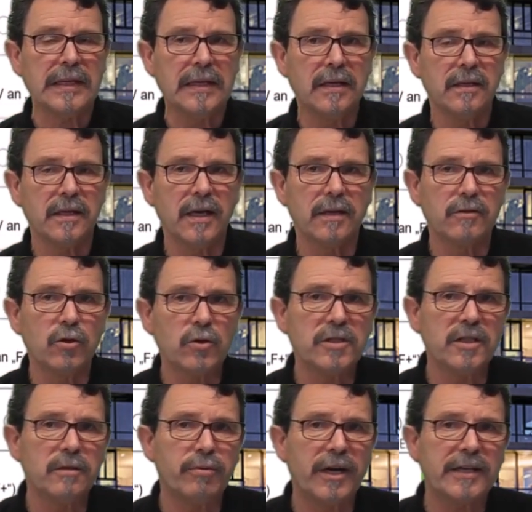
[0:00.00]
Yeah, it looks in
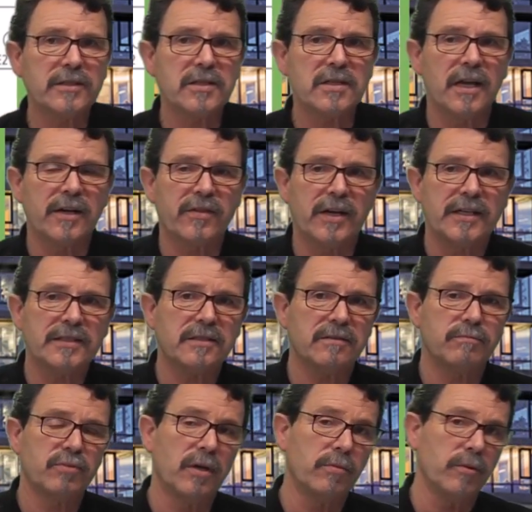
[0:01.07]
the practice like that.
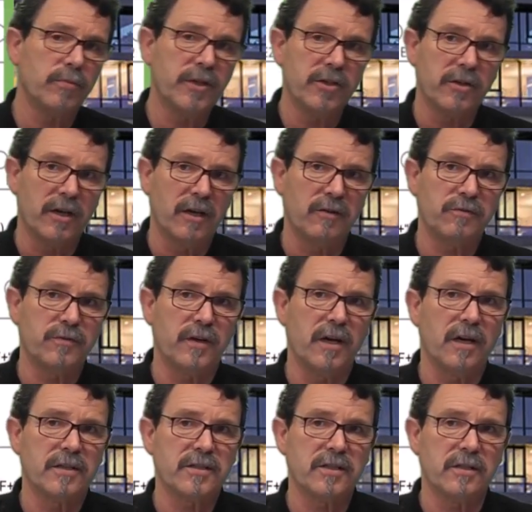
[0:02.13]
Probably you have
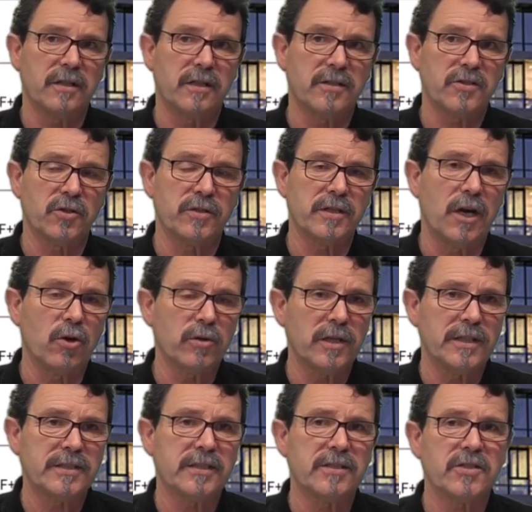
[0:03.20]
a certain
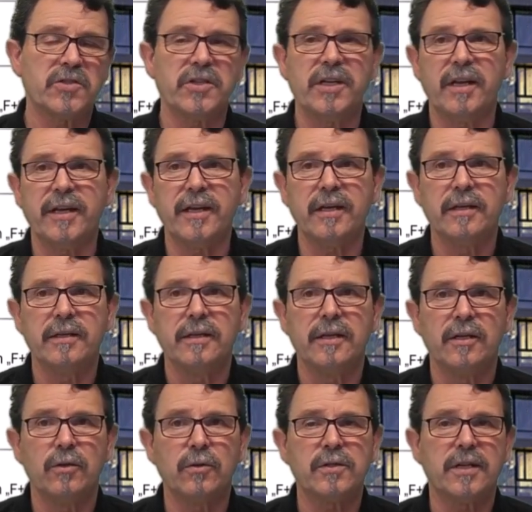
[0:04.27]
outlet and a ceiling.
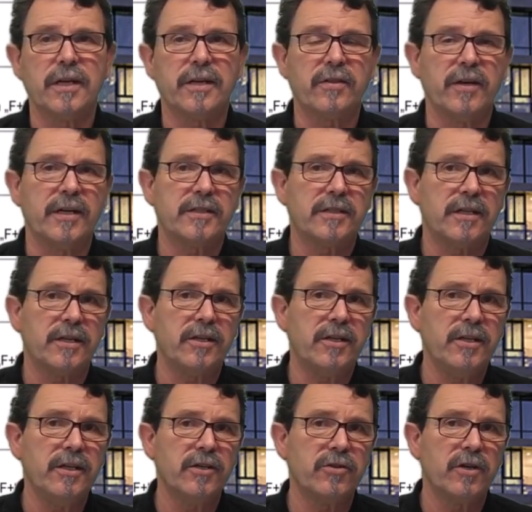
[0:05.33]
Looks like that. And
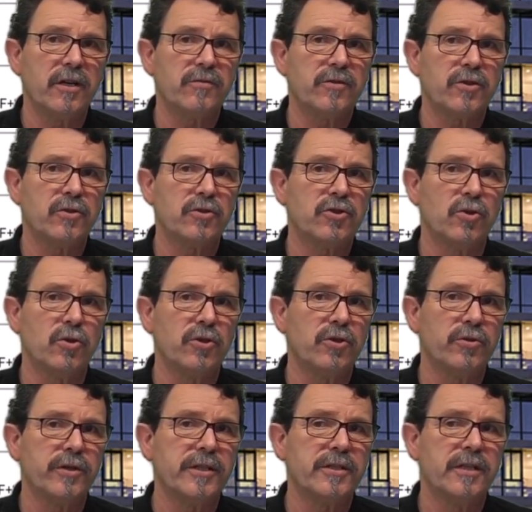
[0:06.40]
here you have the control
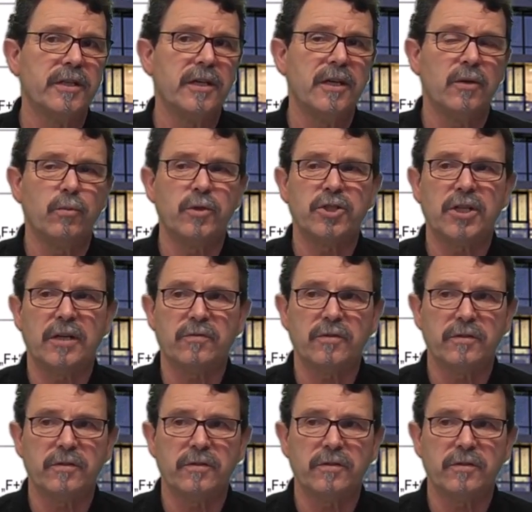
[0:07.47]
unit which have